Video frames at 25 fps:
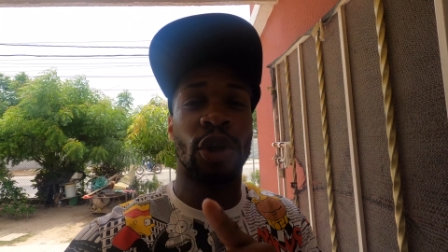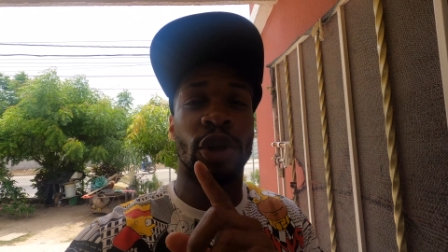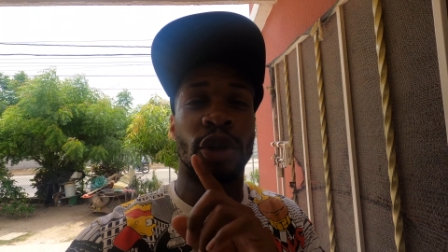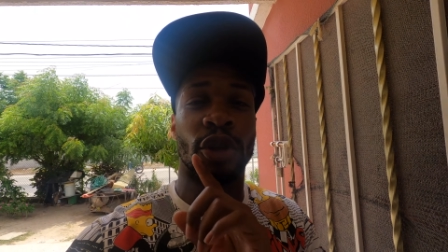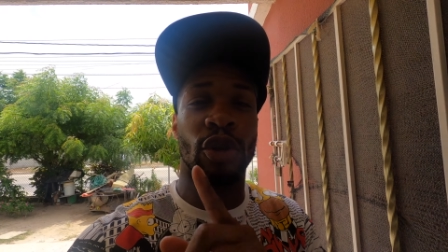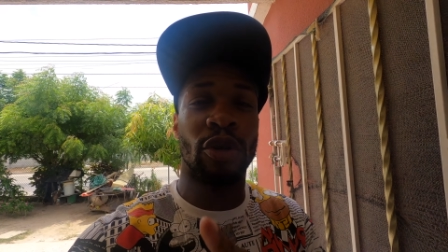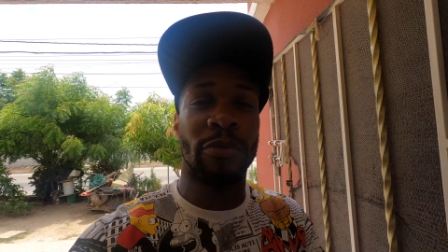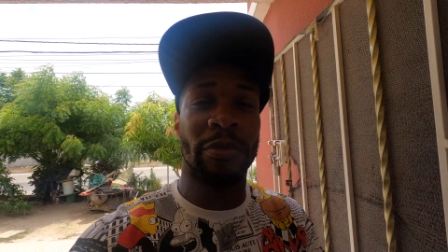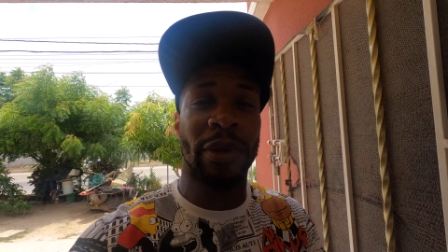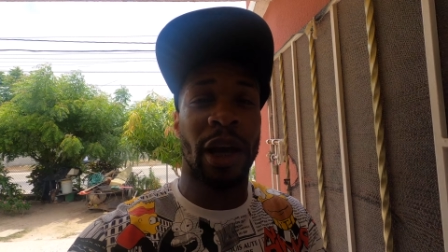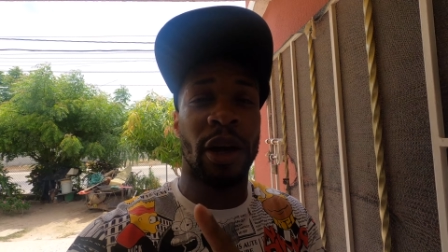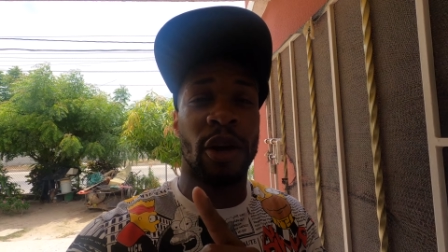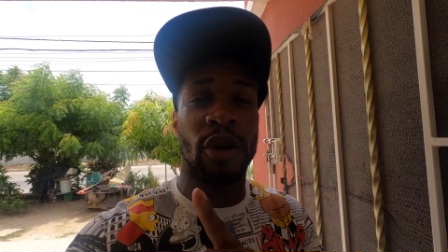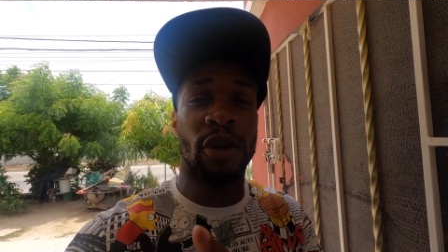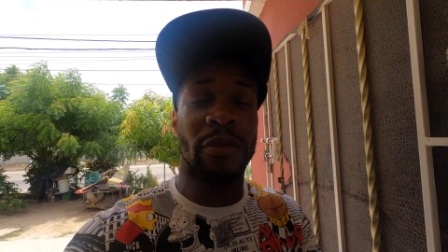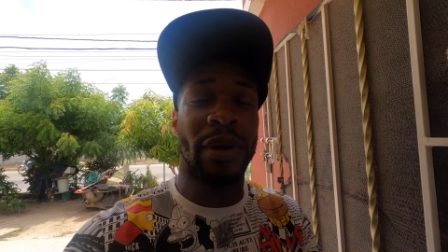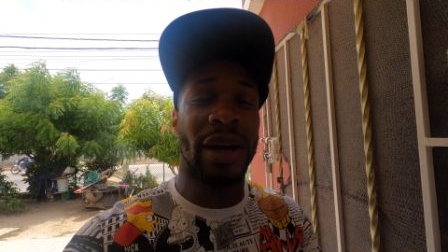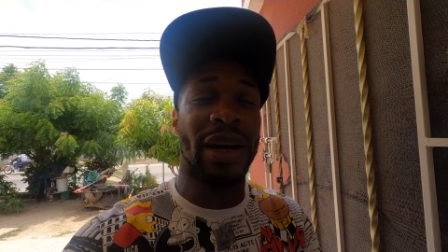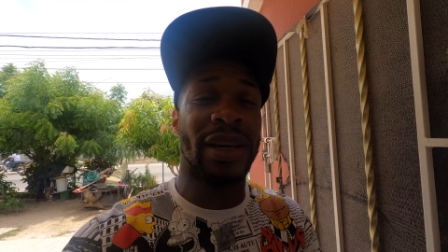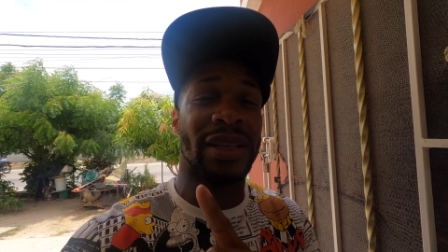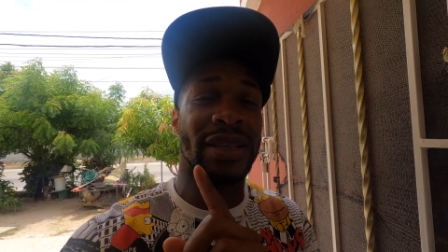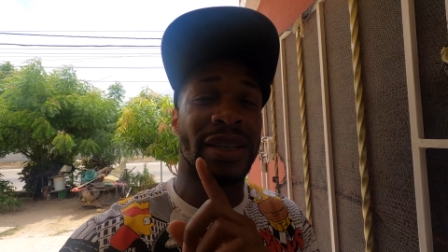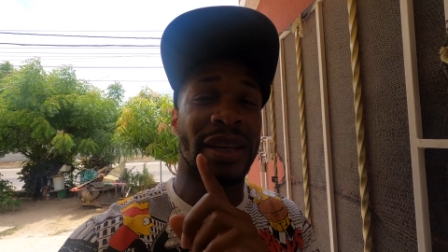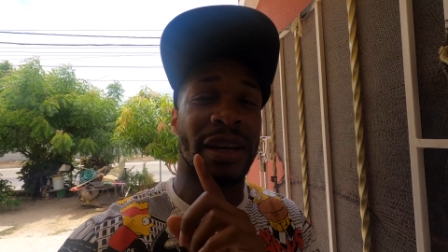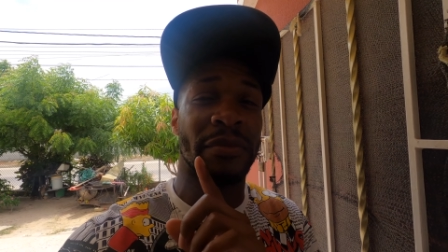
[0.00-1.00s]
who don't know me, I go
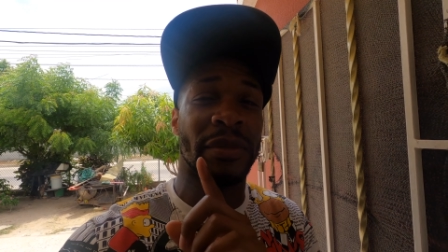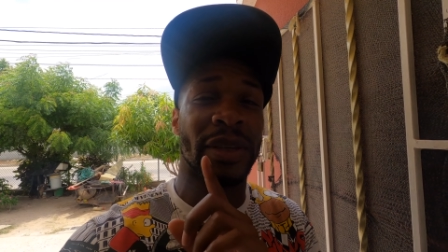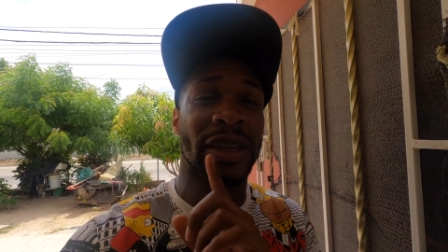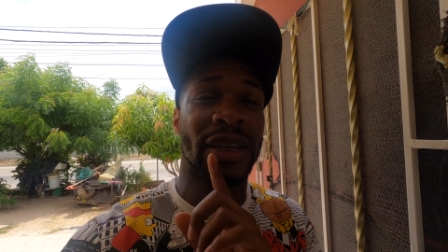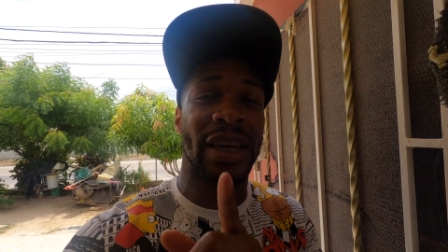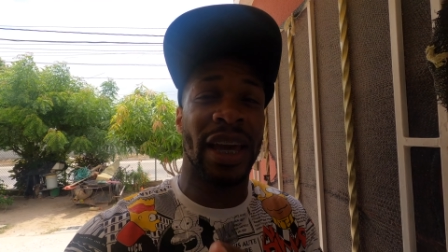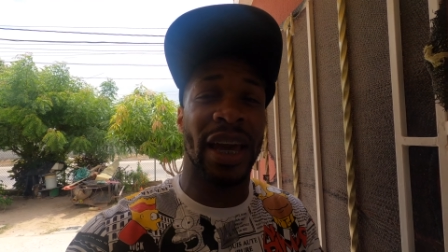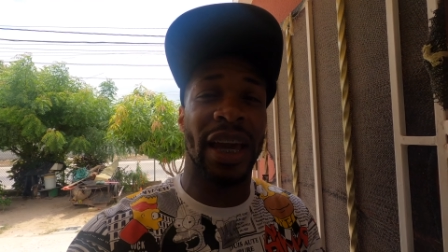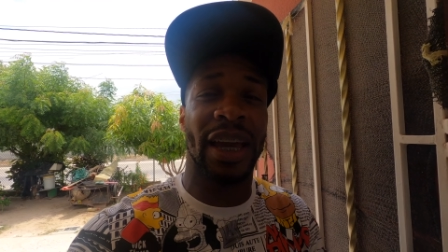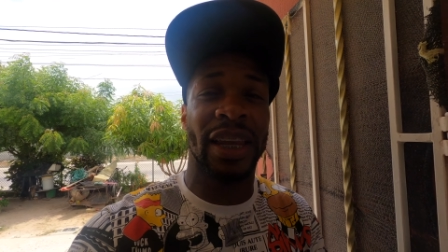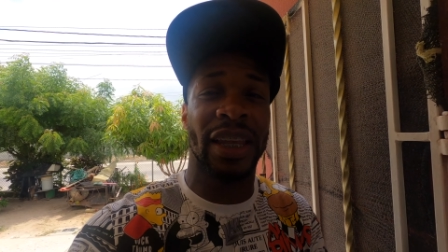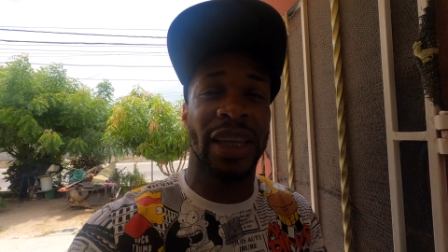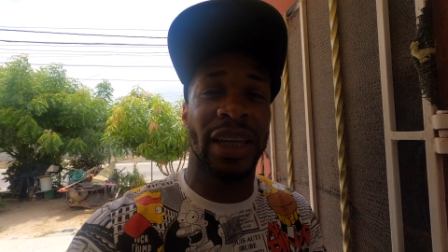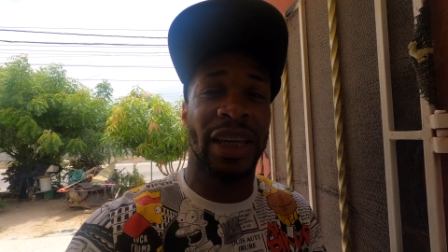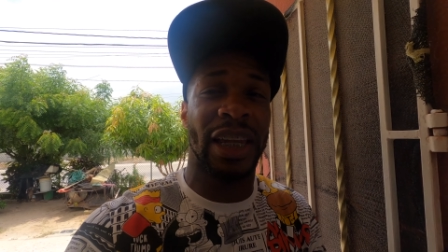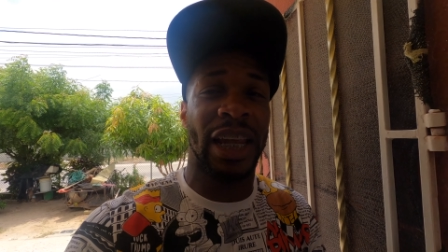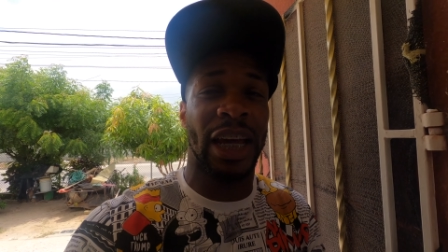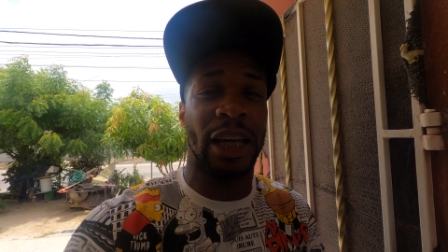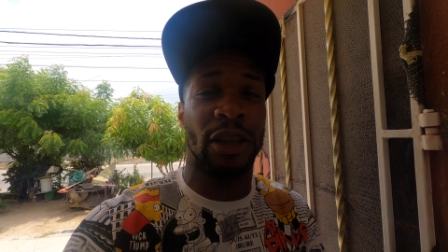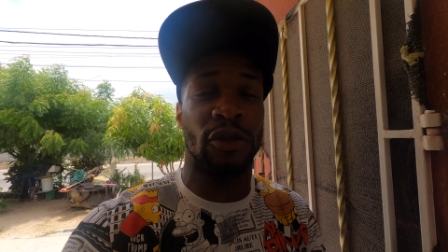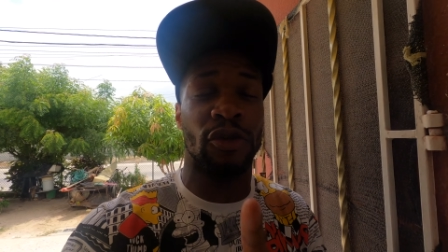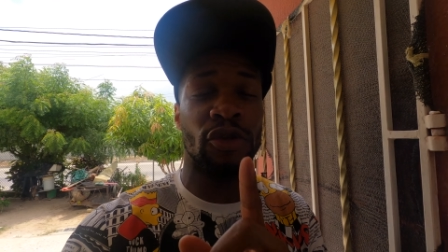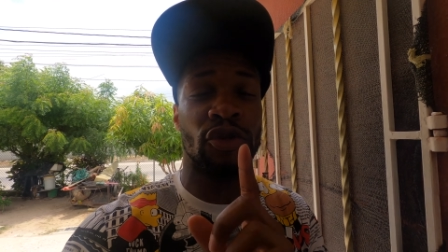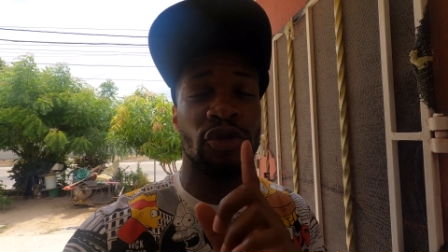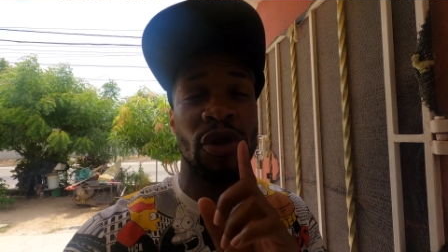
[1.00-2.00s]
by Samdicating and
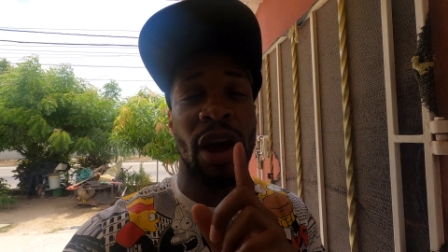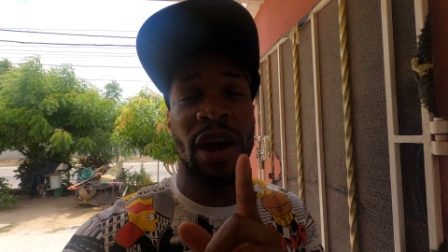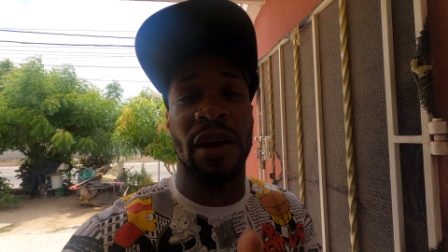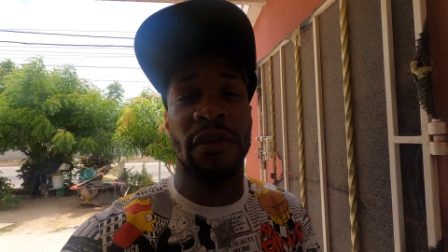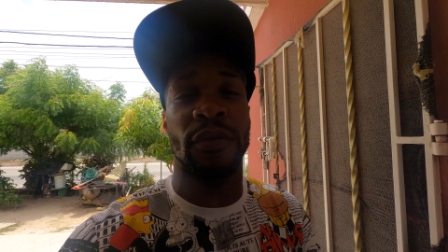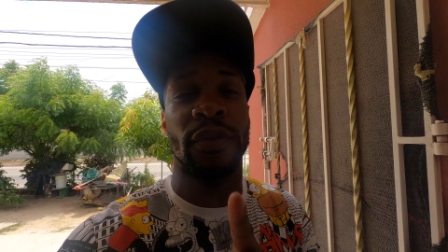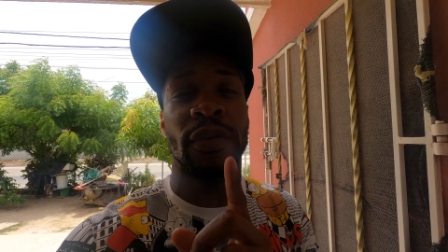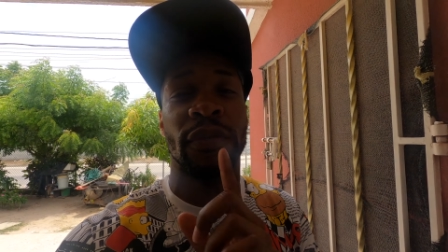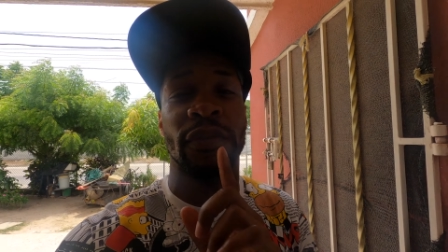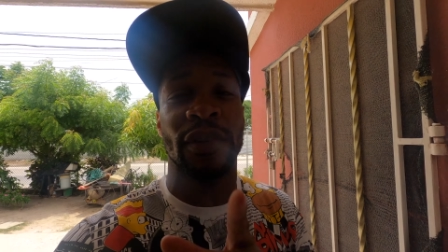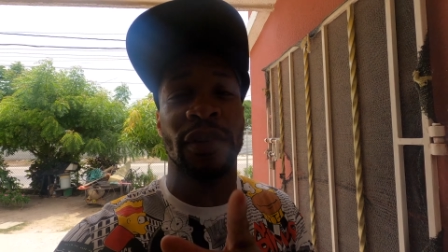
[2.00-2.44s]
I do travel,